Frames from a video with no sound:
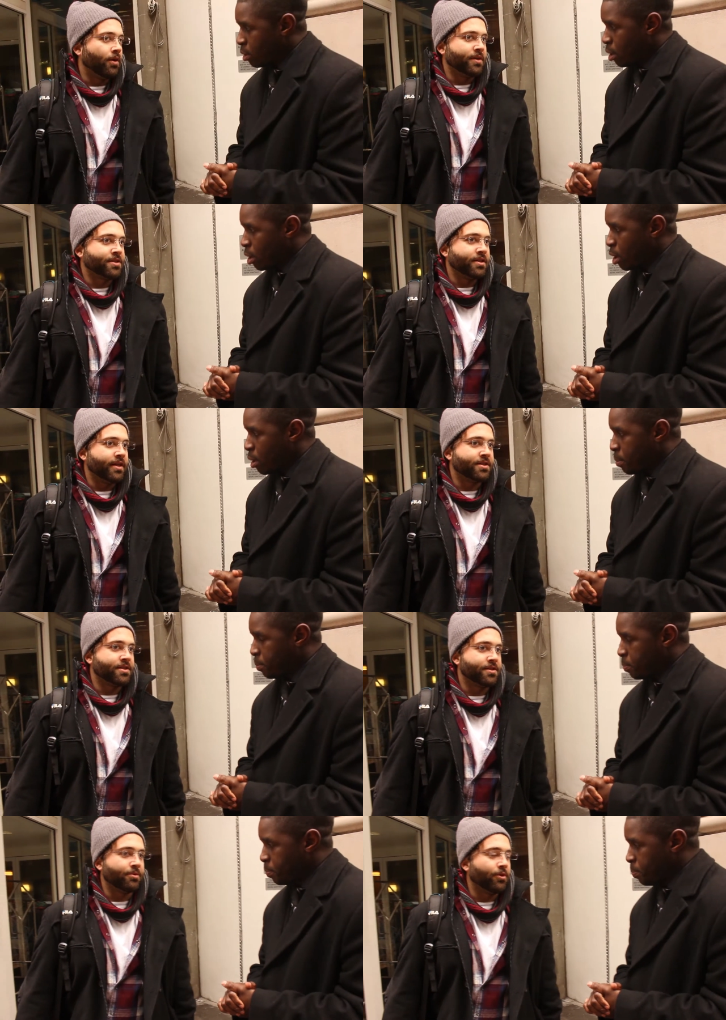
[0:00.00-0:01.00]
Speaker 1: Oh, it's
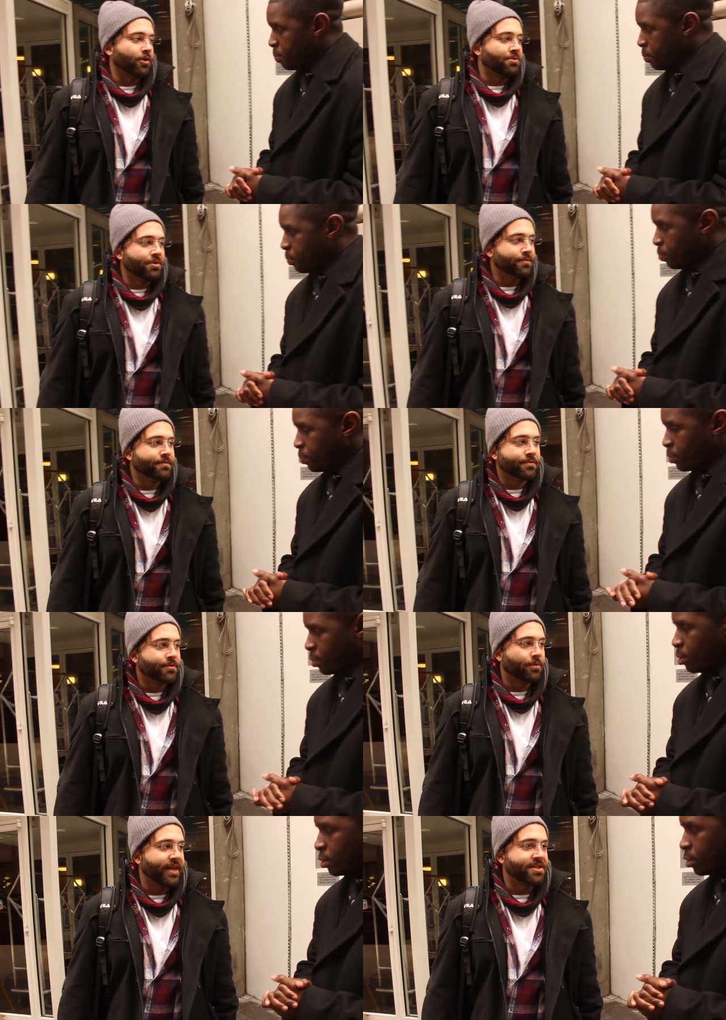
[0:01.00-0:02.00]
it's deplorable.
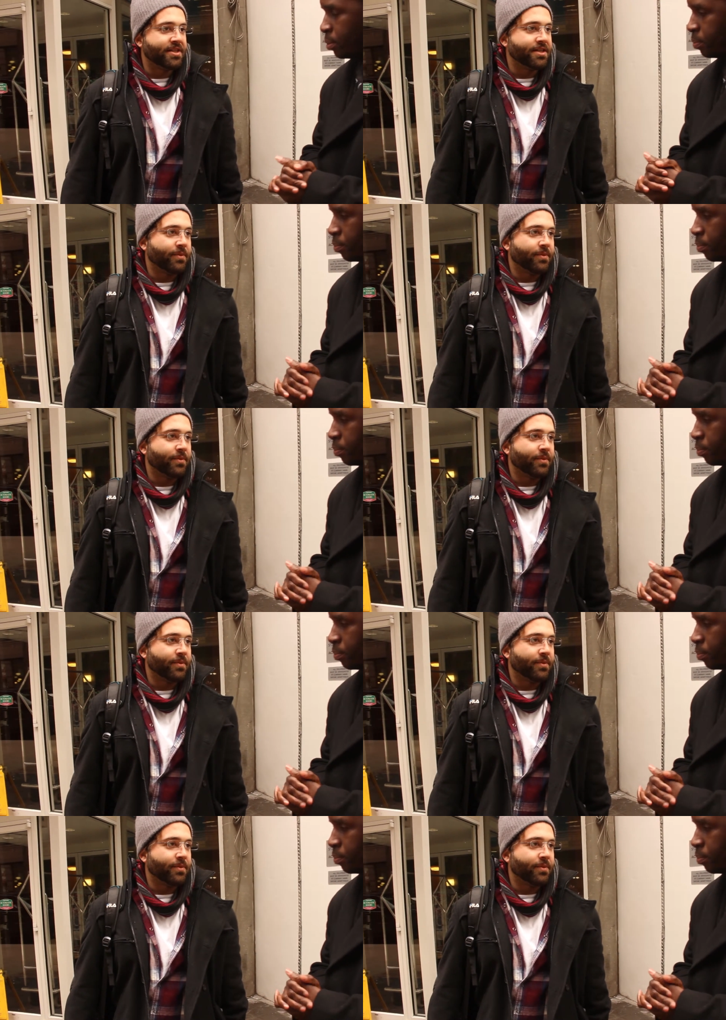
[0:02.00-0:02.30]
Wage need,